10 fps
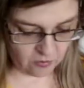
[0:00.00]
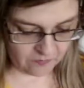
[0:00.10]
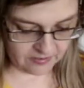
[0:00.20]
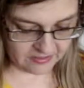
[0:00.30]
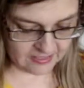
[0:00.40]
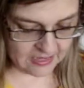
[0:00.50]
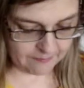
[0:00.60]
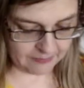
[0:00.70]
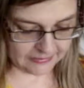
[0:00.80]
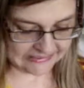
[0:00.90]
open this
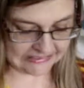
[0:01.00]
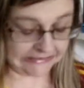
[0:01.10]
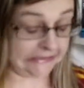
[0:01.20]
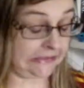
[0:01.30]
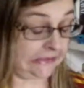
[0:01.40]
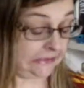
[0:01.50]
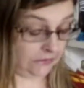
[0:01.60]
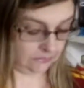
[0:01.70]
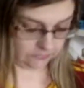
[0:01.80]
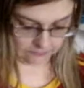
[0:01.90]

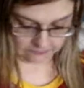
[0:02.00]
up.